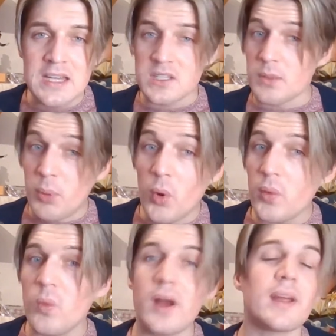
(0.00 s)
to the
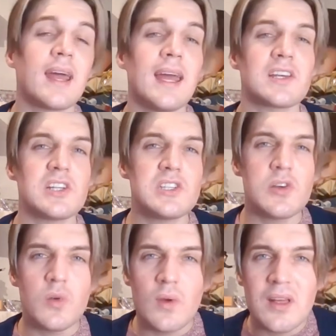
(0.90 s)
point where I can actually
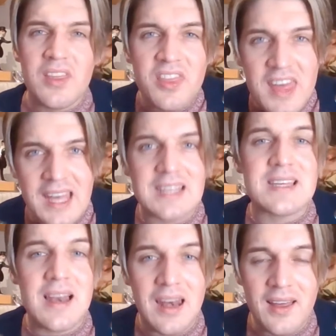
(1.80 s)
do
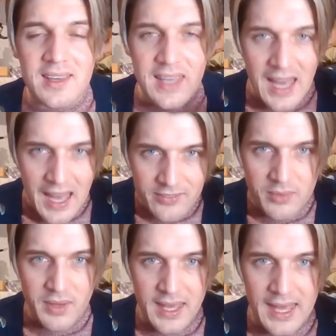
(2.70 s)
things like
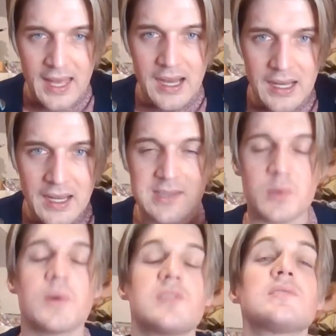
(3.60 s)
having my hair highlighted,
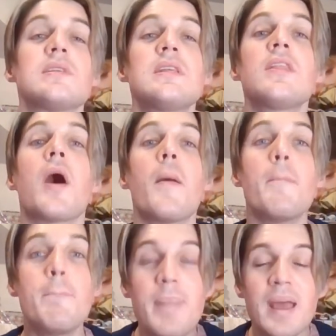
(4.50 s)
which is another
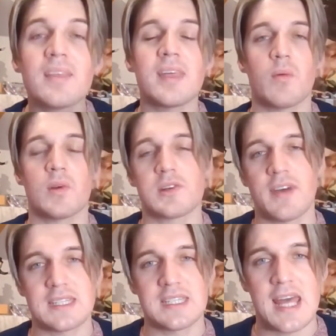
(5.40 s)
big thing which I've
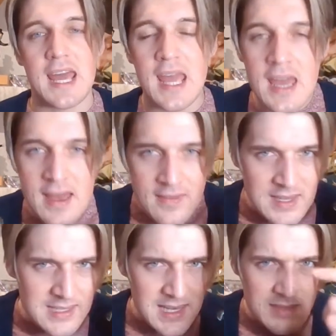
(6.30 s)
had today.
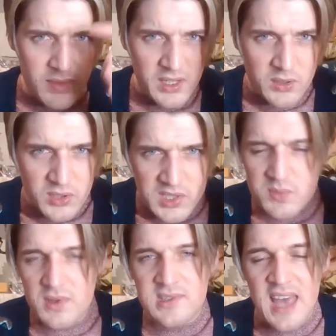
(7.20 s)
This is my
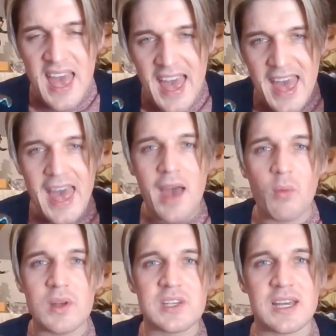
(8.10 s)
Christmas hair,
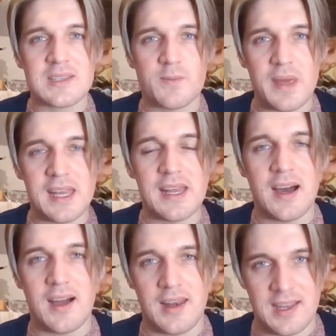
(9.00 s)
which has been
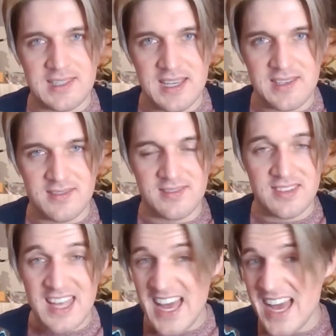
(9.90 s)
highlighted.
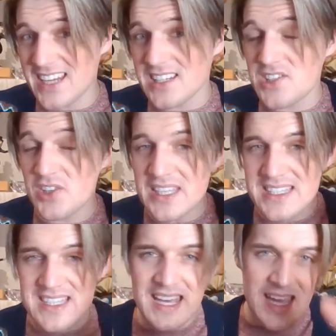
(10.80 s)
And as you can
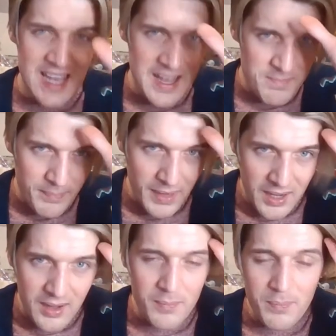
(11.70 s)
see, in part